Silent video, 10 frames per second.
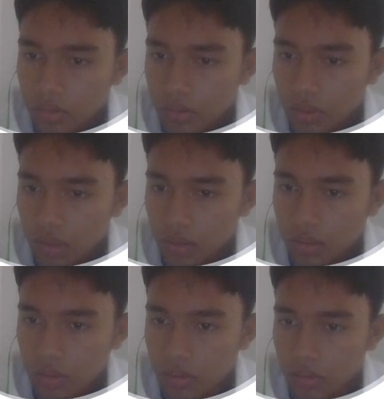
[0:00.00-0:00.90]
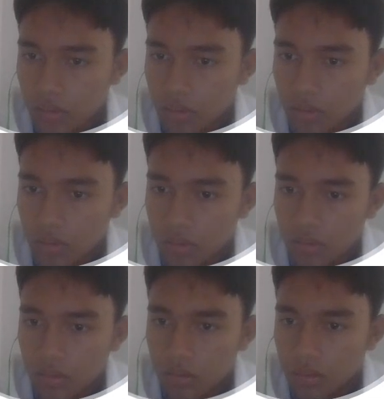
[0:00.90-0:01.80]
title,
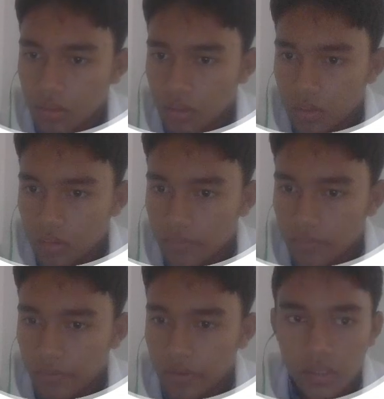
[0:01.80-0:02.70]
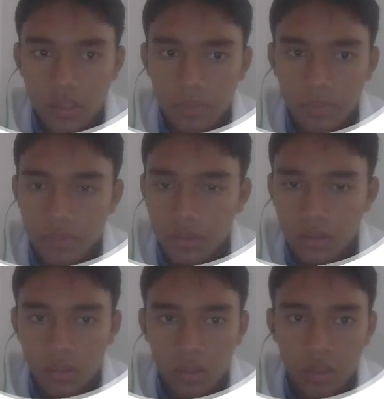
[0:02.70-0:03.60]
font type,
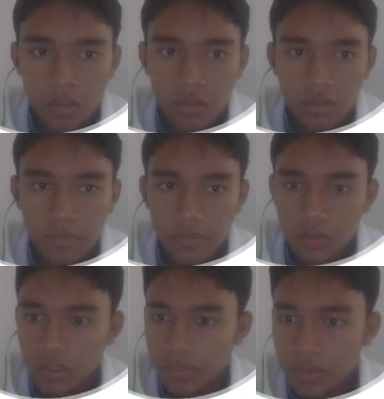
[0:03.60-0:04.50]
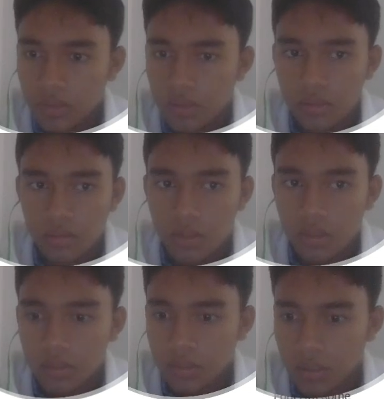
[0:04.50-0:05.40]
there are a lot of font types here that you
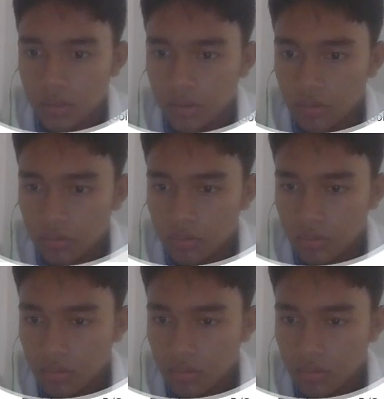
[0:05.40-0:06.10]
guys can use.